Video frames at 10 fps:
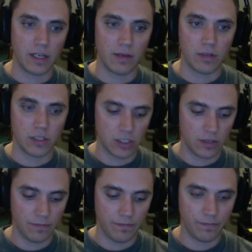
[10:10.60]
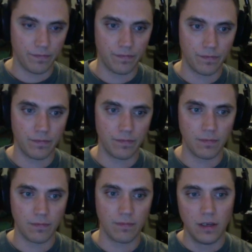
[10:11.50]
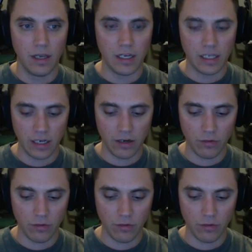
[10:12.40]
damage. And here